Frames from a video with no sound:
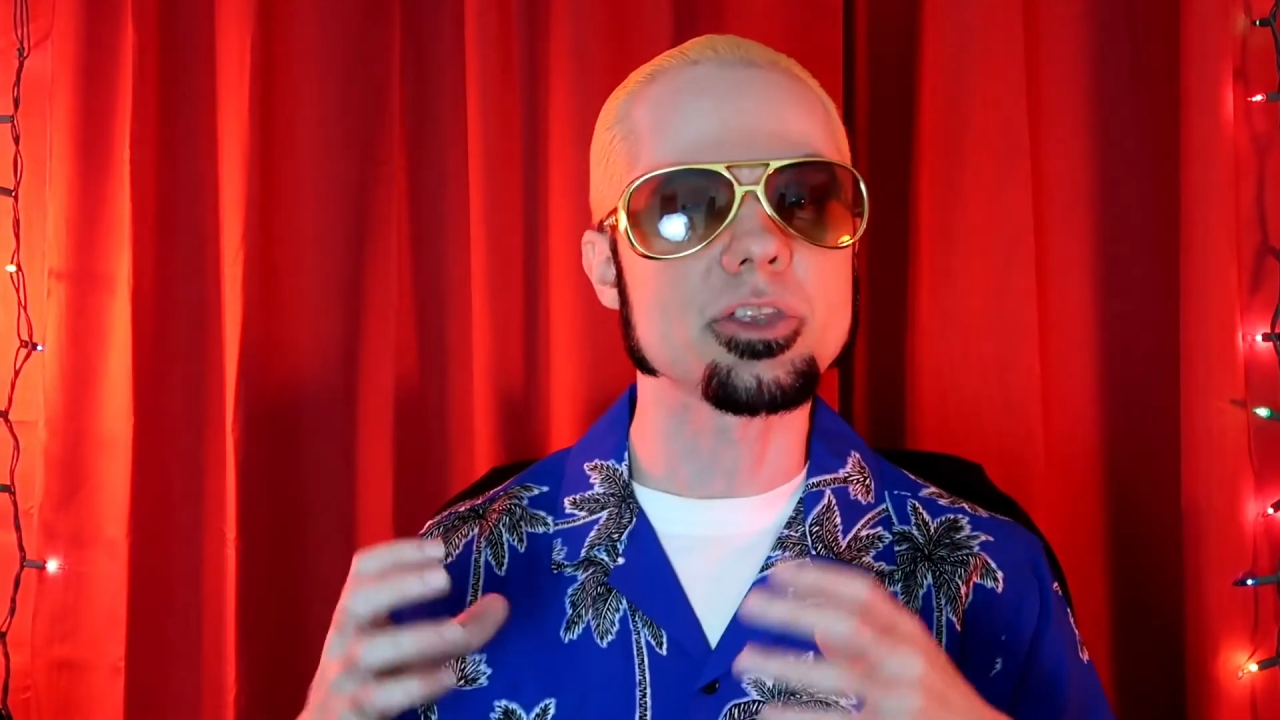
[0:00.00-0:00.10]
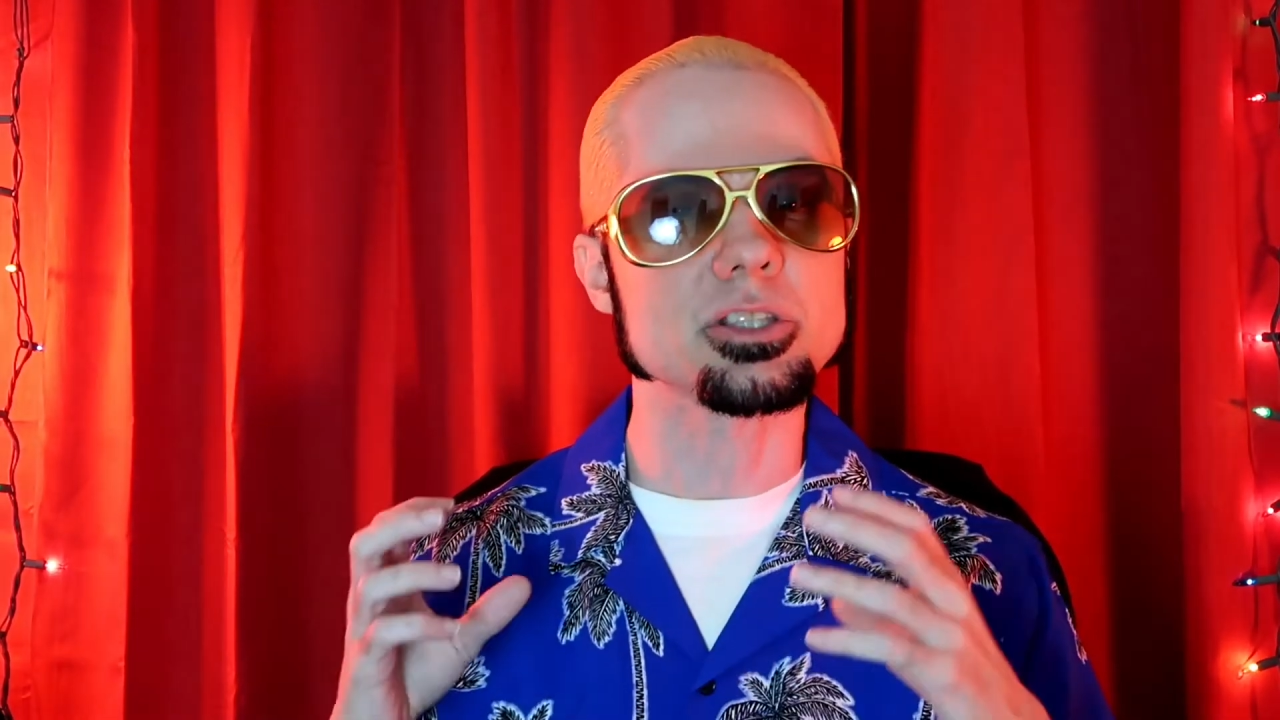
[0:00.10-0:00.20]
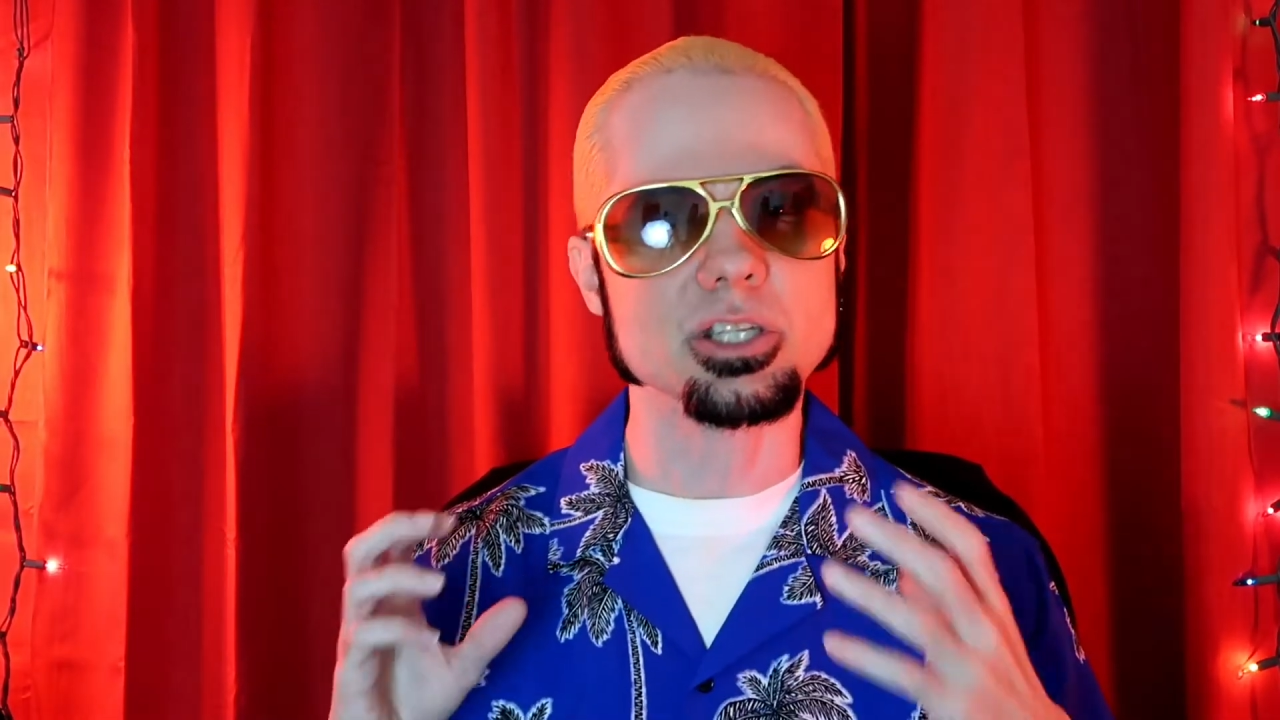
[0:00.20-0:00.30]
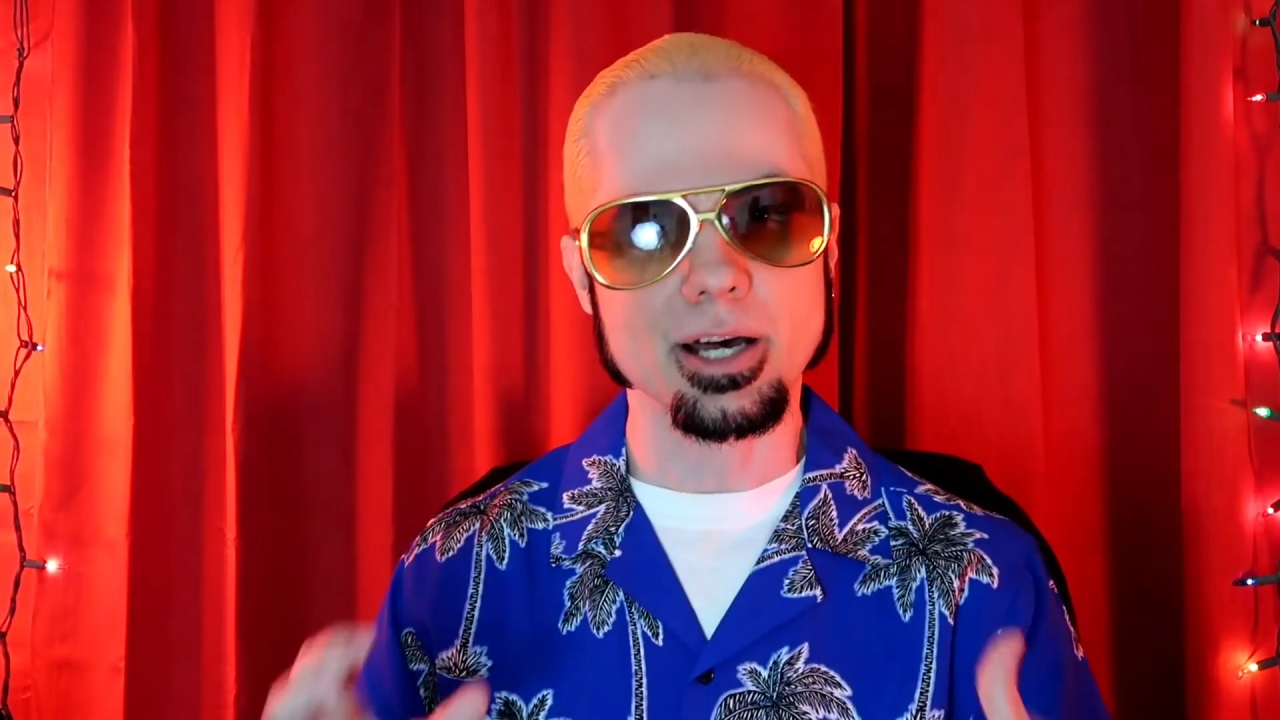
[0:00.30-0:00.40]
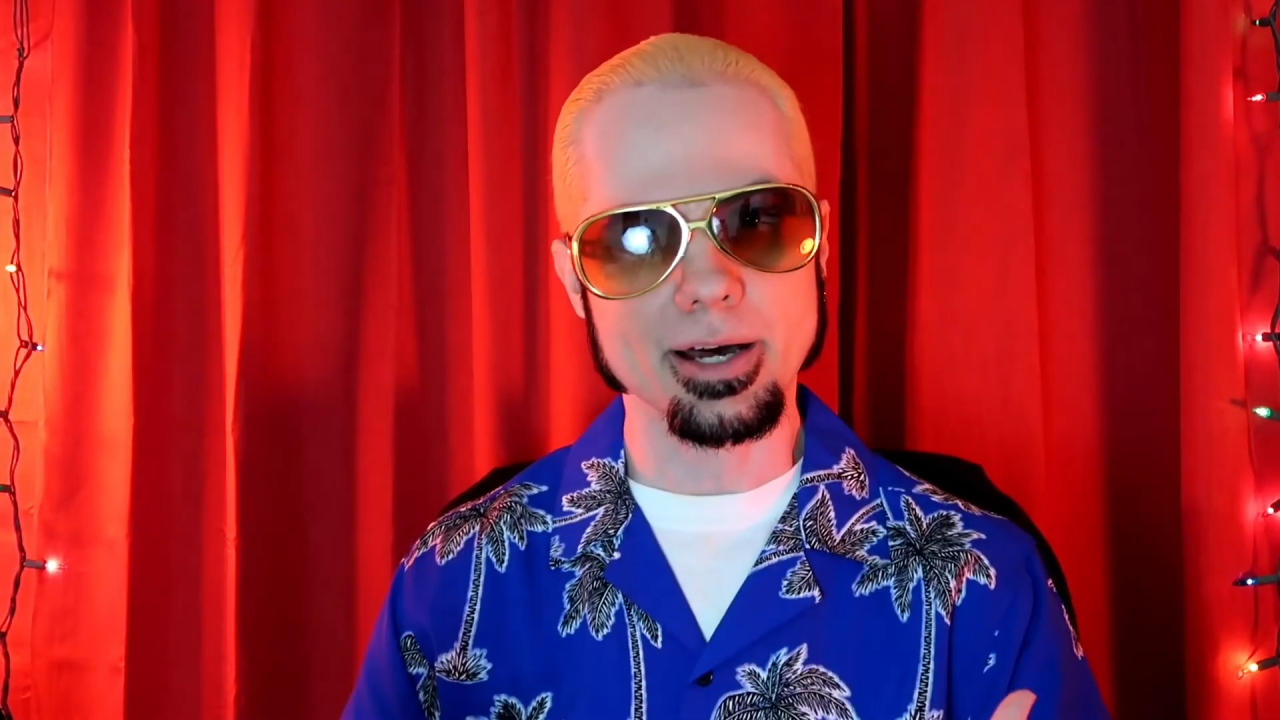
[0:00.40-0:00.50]

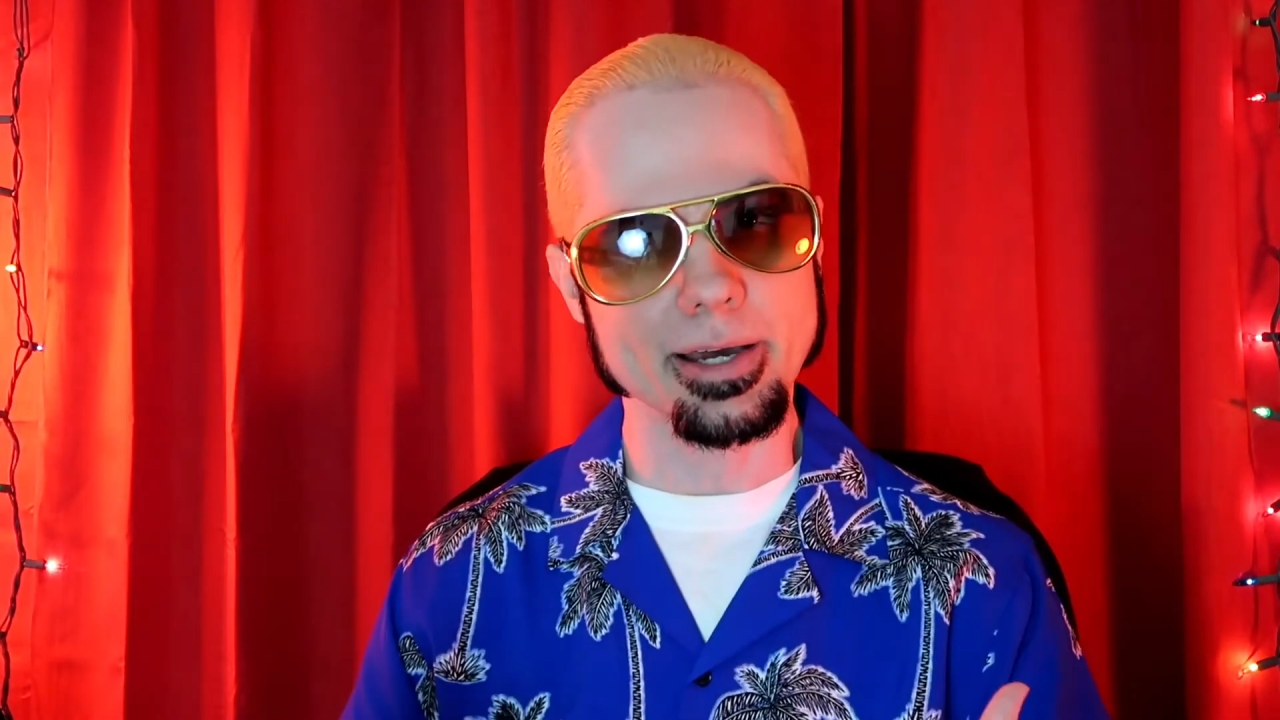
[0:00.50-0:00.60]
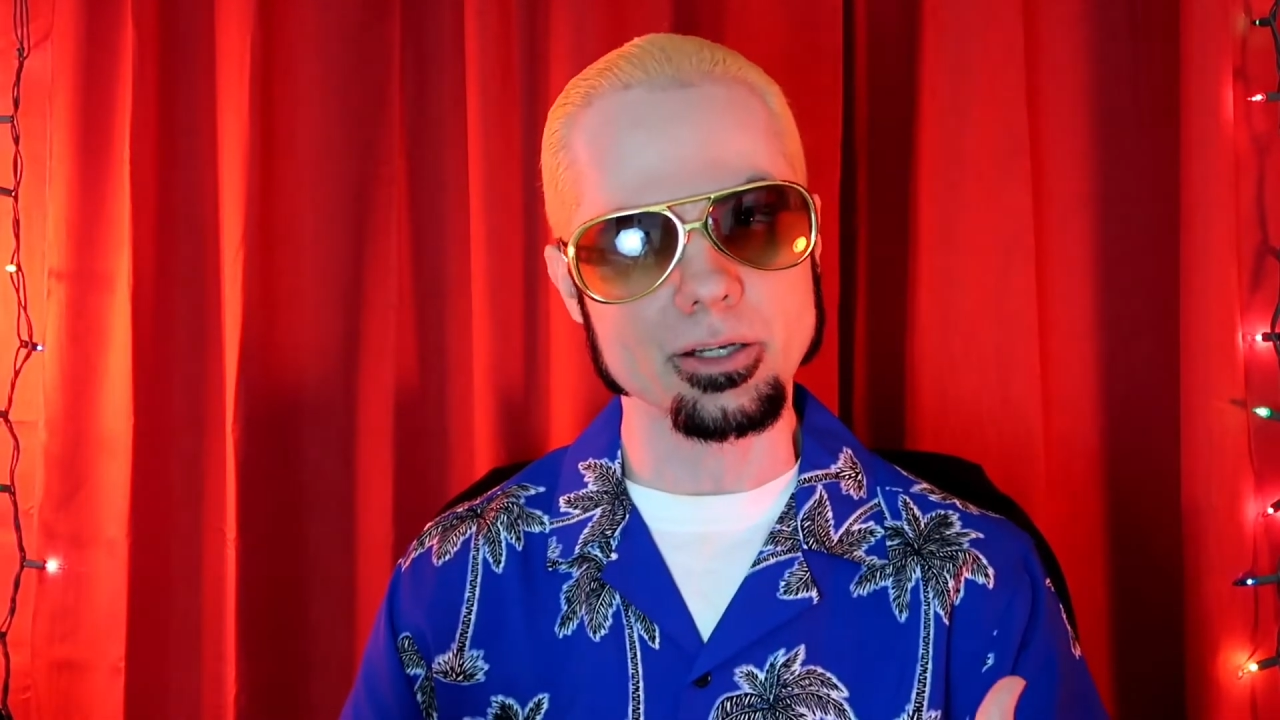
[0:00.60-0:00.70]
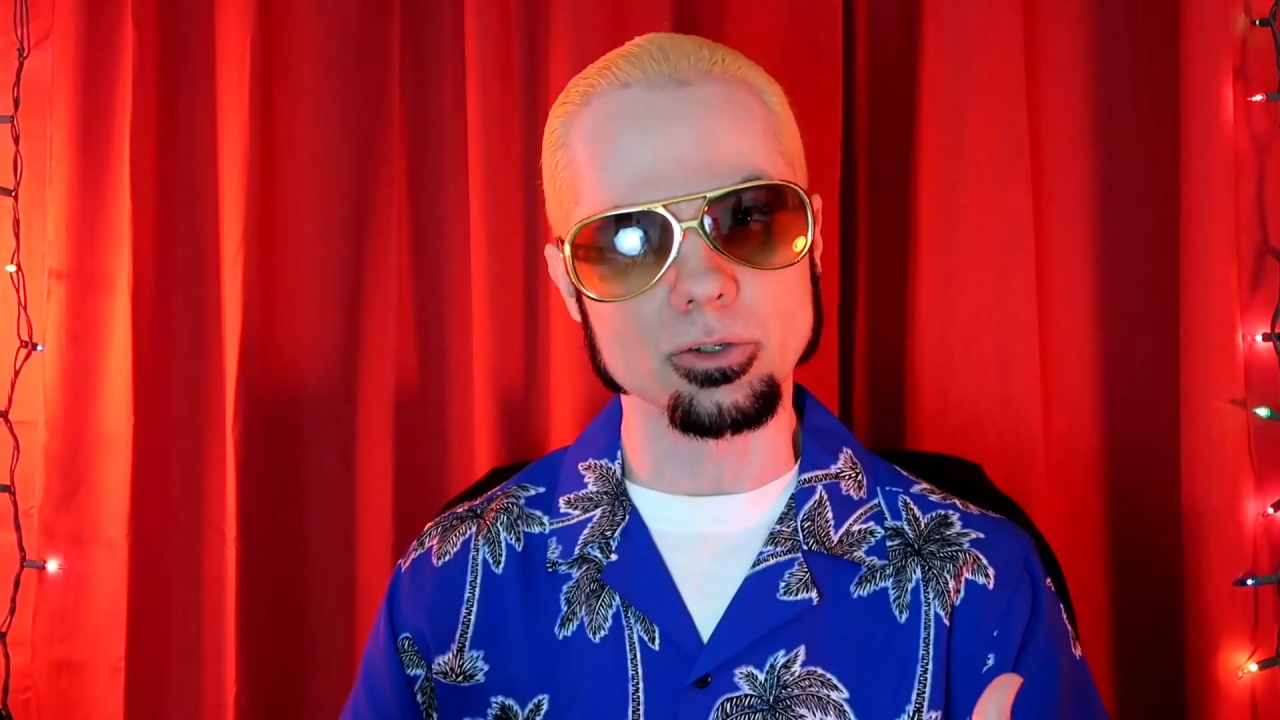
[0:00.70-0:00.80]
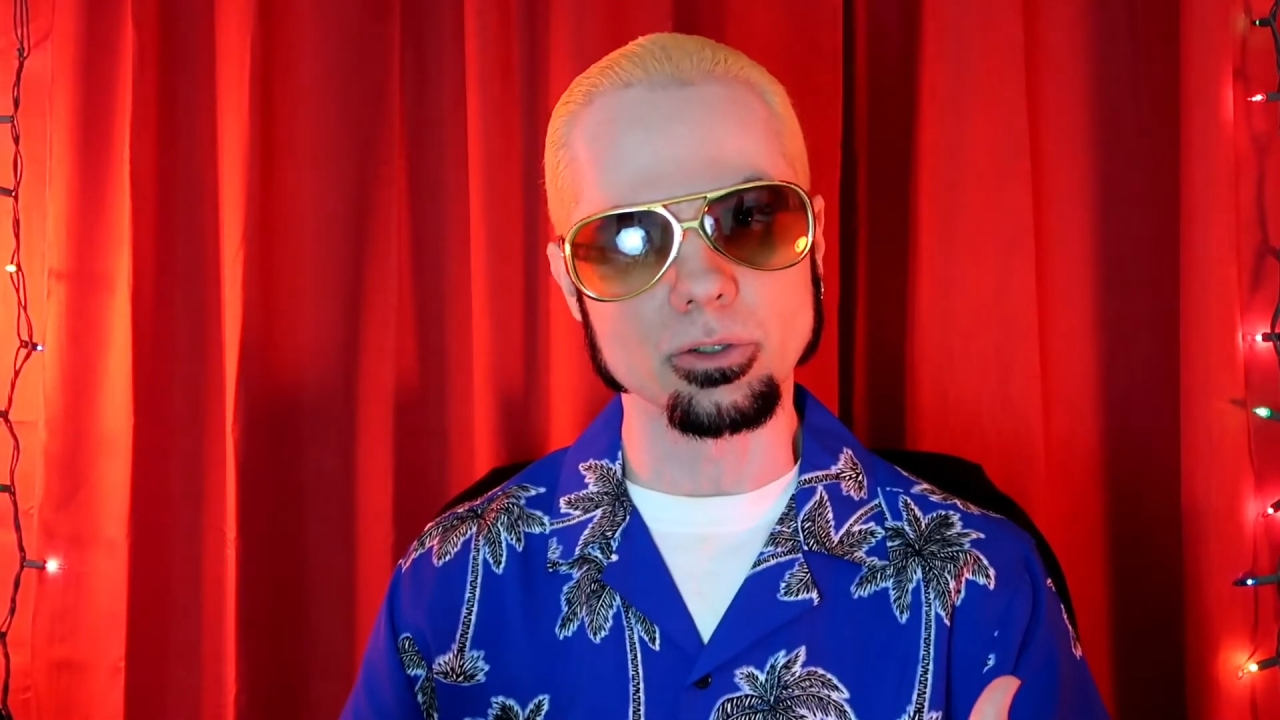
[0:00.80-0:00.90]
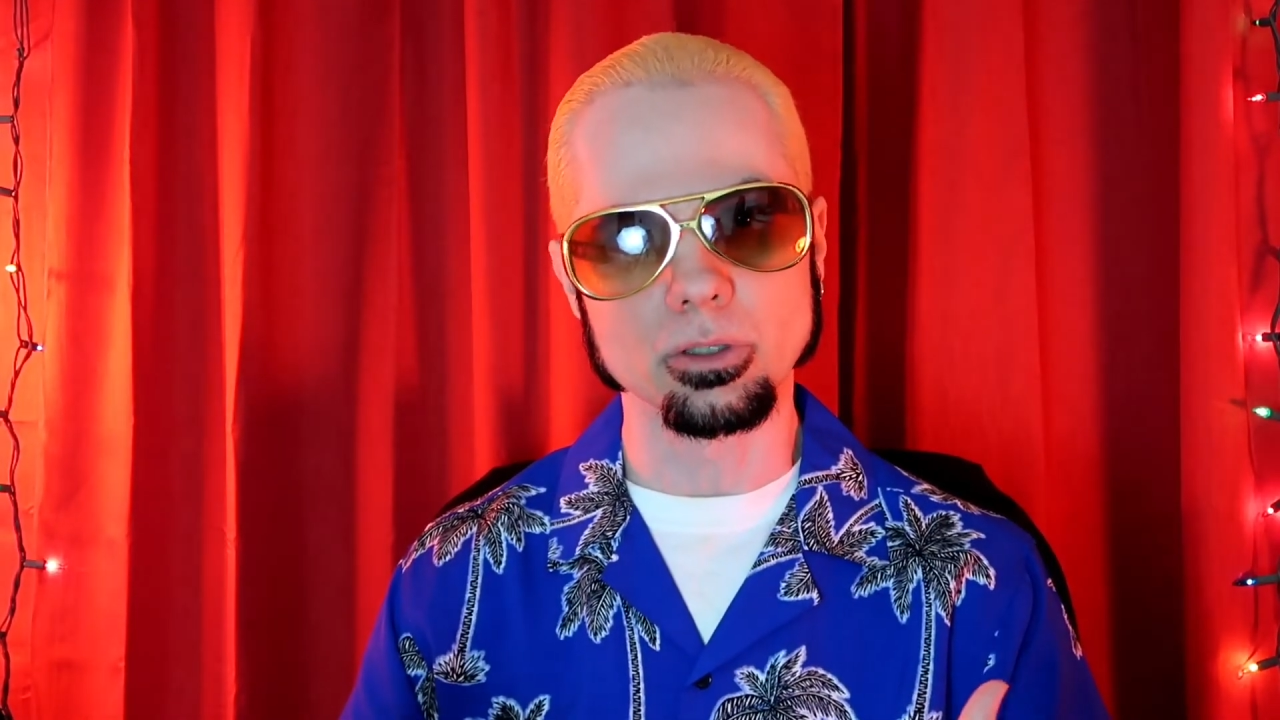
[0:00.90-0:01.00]

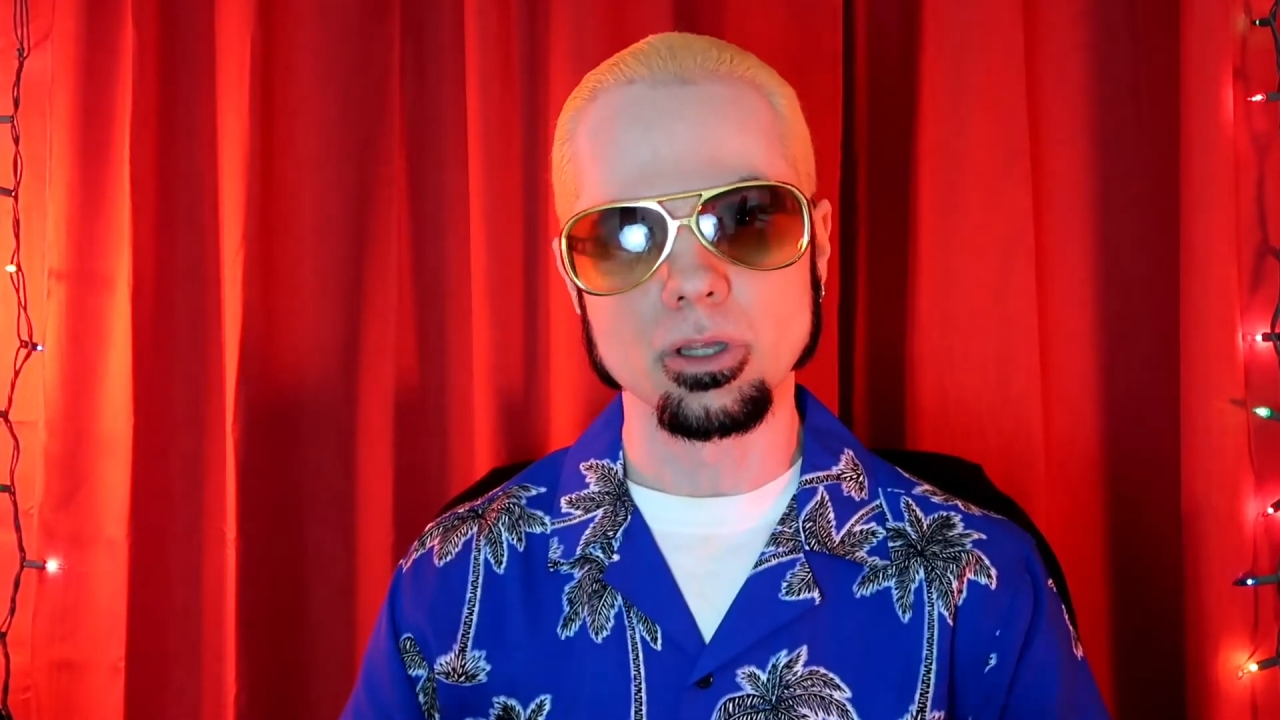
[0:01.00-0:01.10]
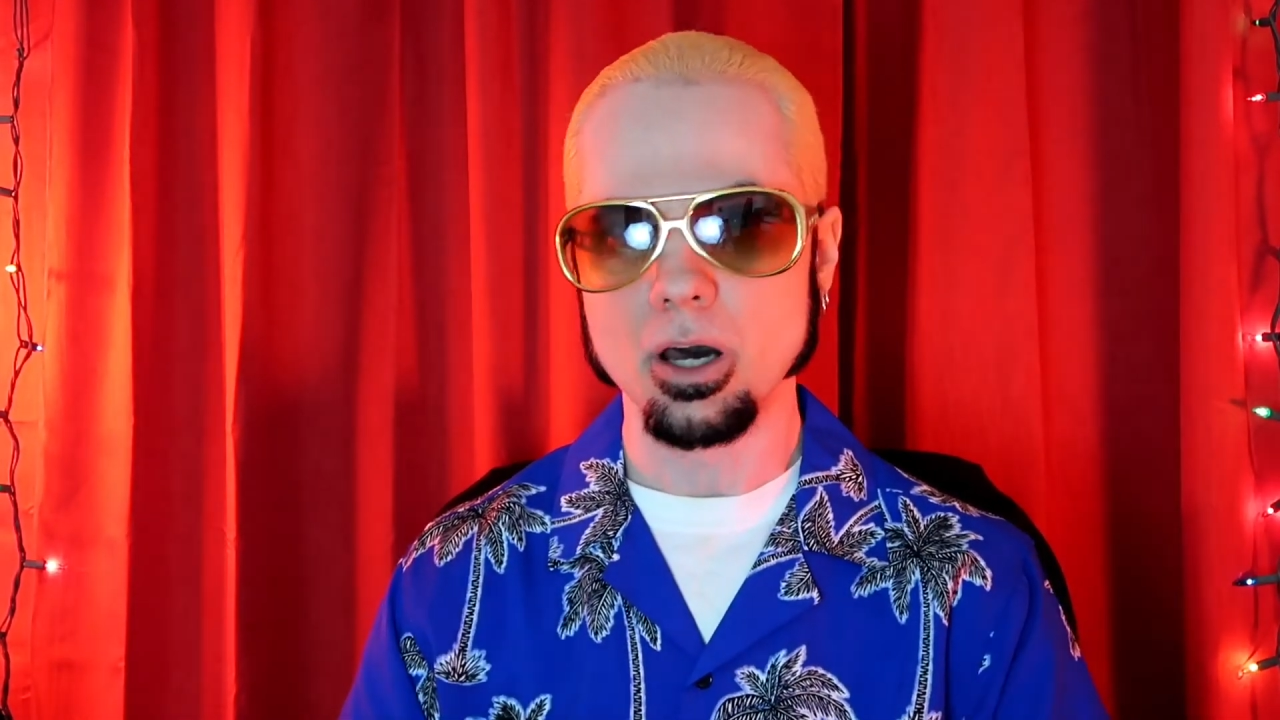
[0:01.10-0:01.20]
title